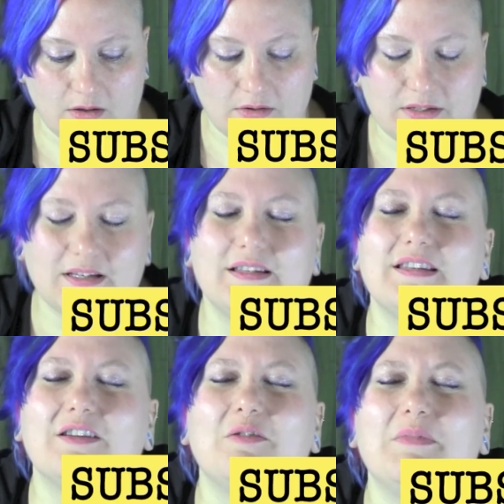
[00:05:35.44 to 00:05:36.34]
So
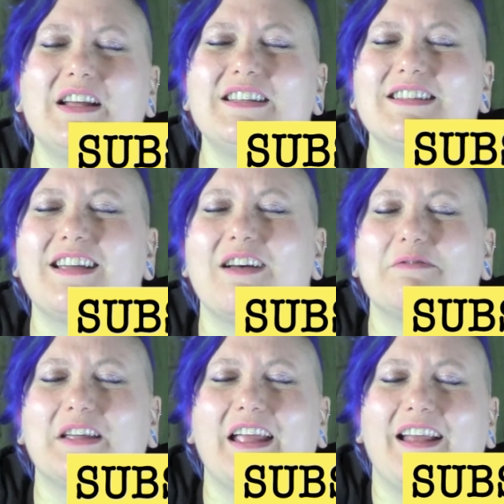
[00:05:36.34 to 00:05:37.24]
much
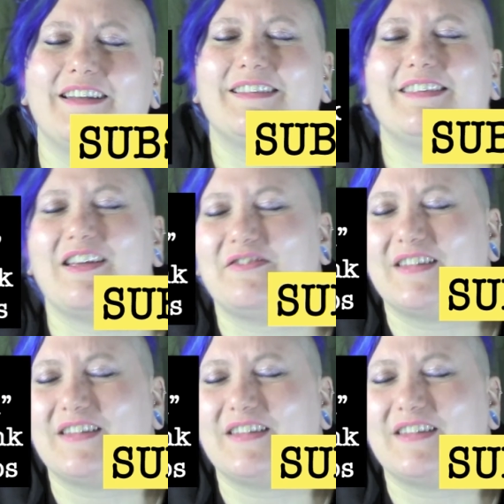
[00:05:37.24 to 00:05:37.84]
complicated stuff to